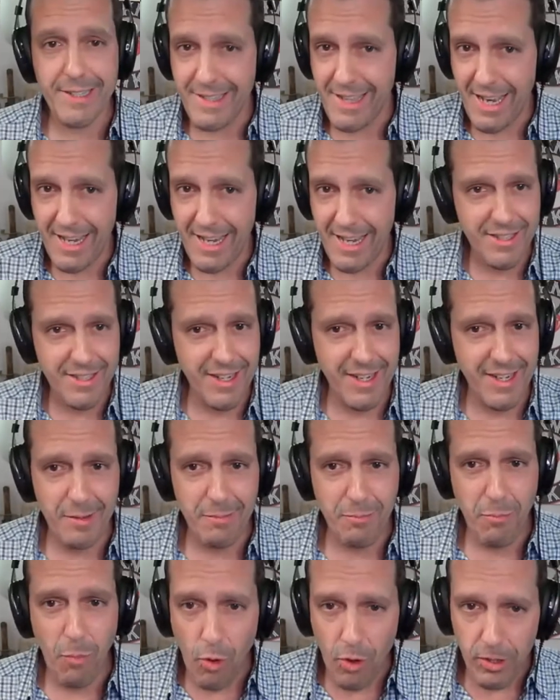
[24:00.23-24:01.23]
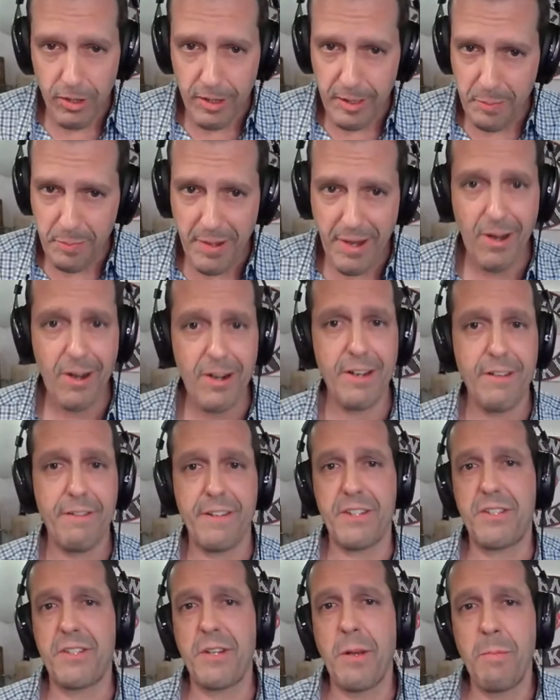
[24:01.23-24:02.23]
that is a moral imperative.
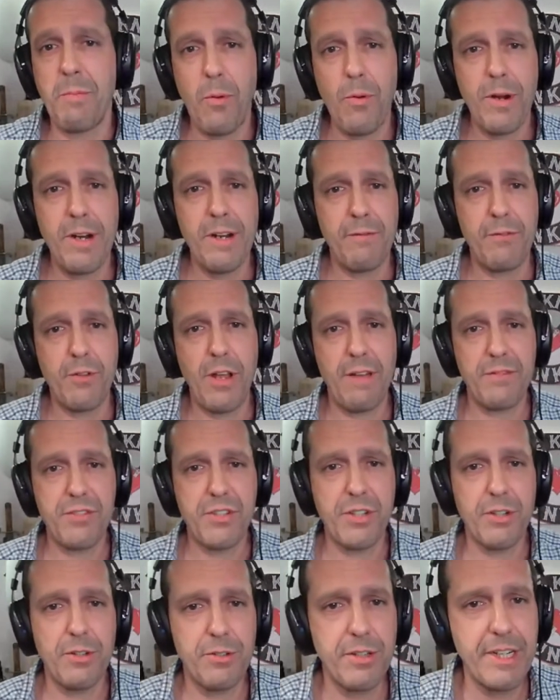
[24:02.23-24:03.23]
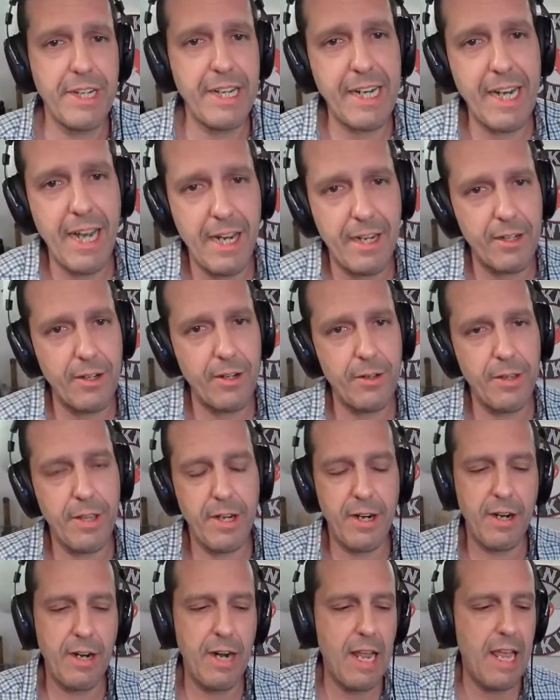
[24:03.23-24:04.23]
At some point, if you have children, you got to go
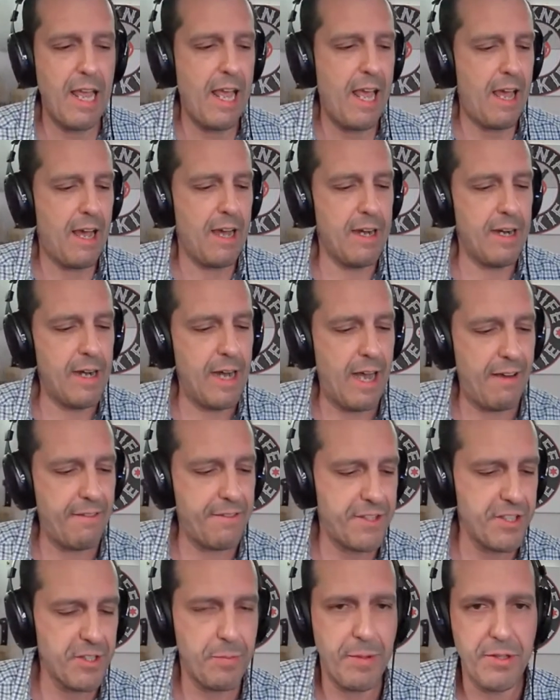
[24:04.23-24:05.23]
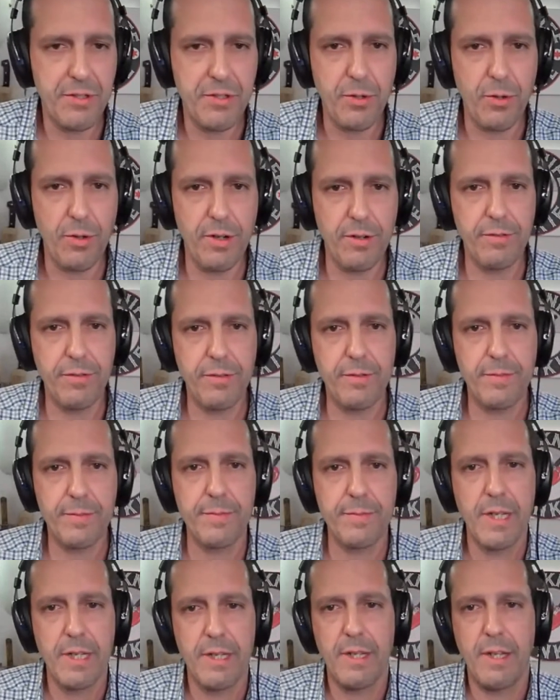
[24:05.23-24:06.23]
there. Uh, I've just been sort of
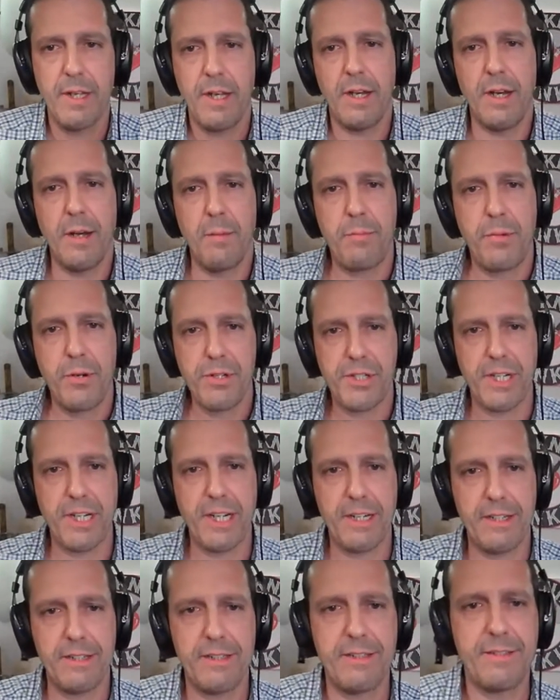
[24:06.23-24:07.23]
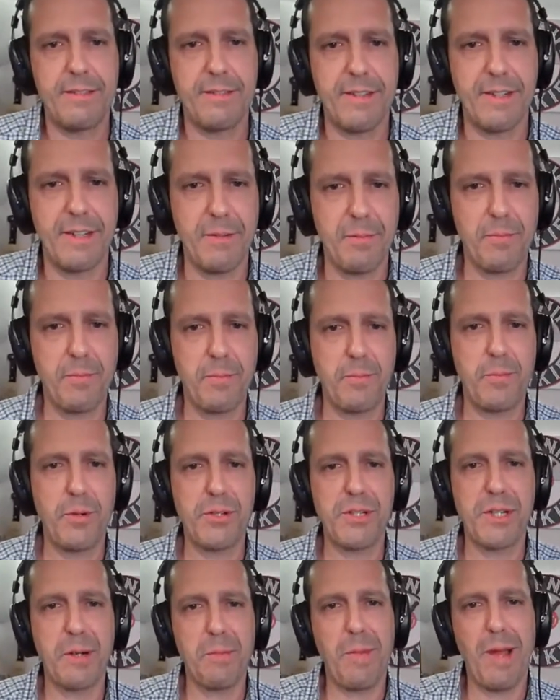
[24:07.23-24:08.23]
uh, pushing
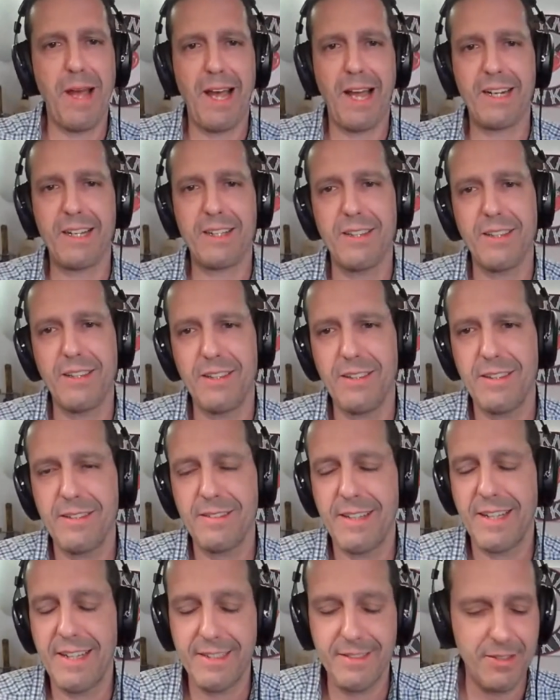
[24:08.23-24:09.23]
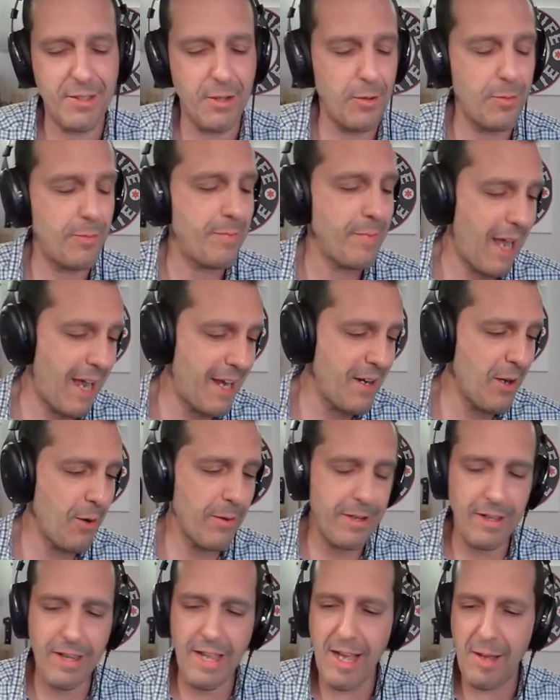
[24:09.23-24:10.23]
pushing back, and so I know
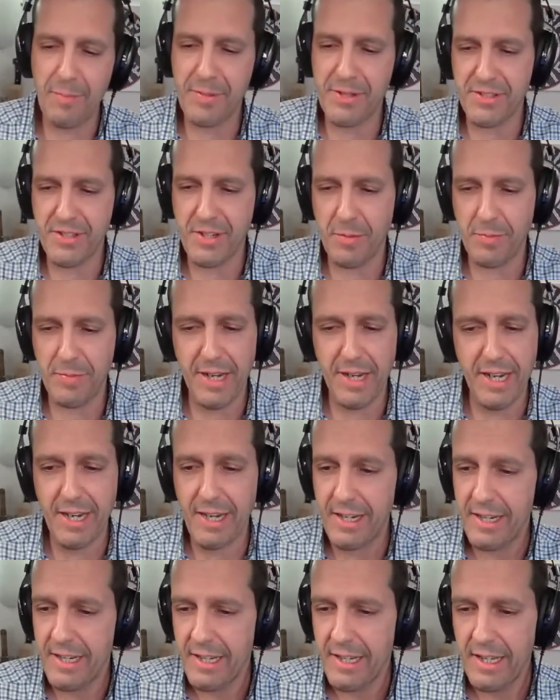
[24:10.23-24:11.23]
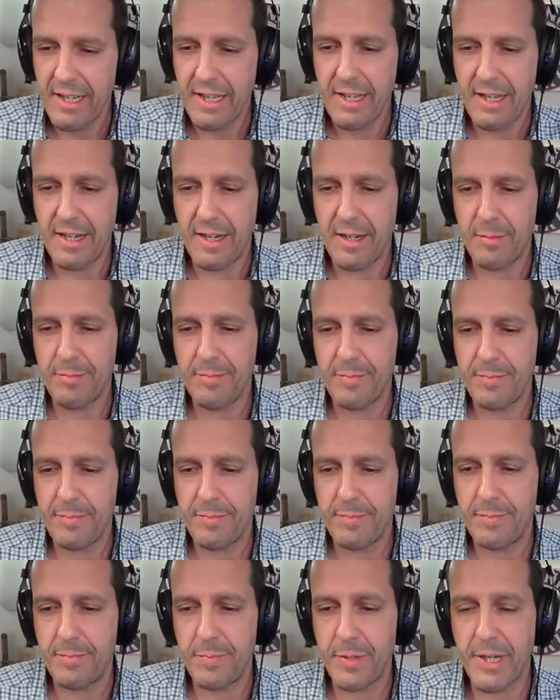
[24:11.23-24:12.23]
it'll happen someday. Um,
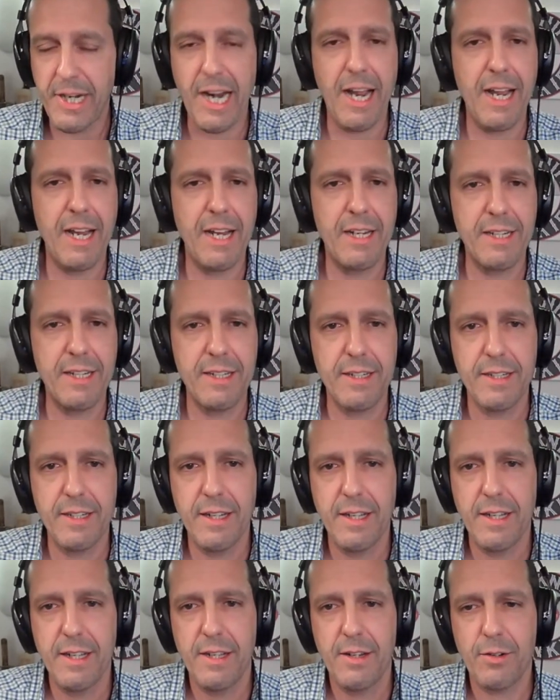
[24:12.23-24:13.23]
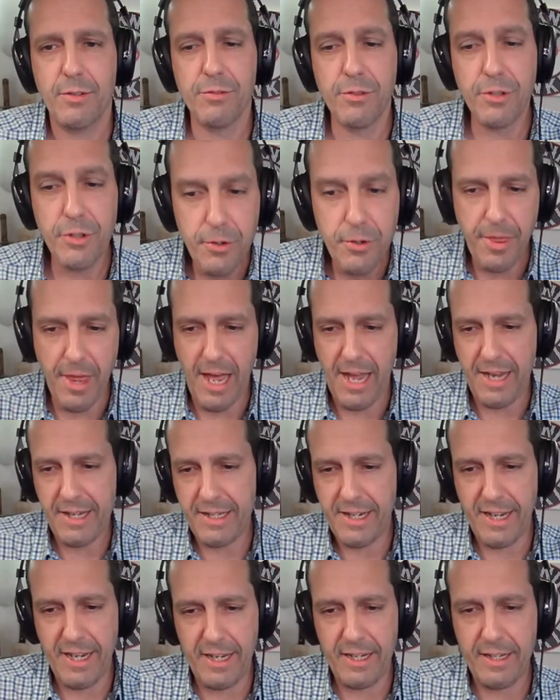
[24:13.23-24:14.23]
but I rue that
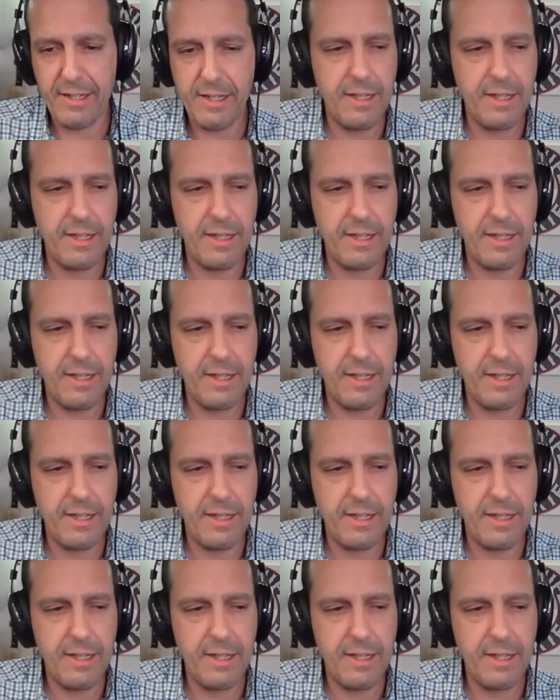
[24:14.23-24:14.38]
day.